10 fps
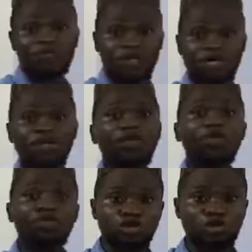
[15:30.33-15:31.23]
say
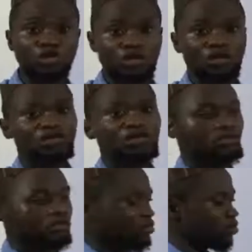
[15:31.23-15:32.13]
ushkuk.
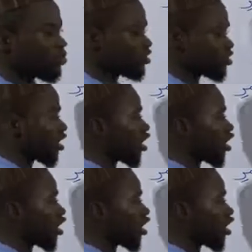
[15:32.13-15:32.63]
It is